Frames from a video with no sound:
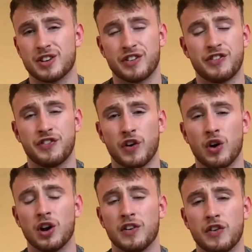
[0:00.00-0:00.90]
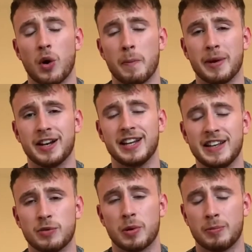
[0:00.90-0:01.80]
They're full of
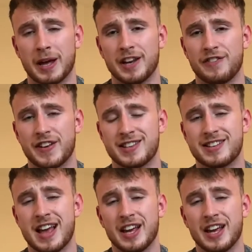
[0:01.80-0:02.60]
unbelievable benefits.